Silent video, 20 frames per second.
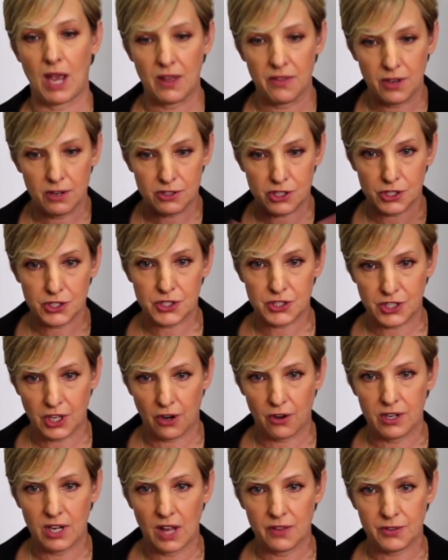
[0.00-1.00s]
And they're just
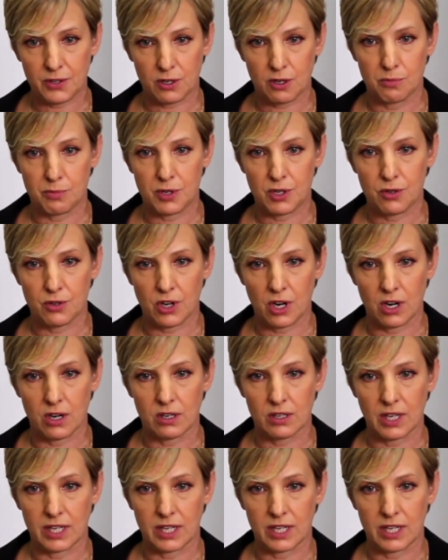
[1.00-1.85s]
staring at their computer,